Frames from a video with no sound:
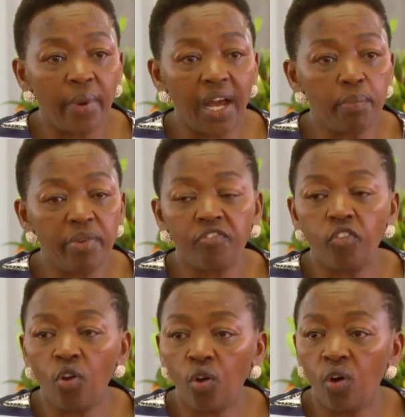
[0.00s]
And
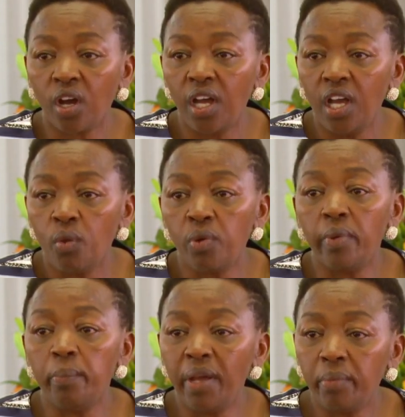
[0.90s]
before long, we
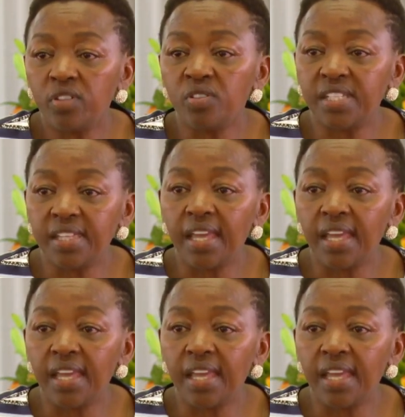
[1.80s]
will be able to see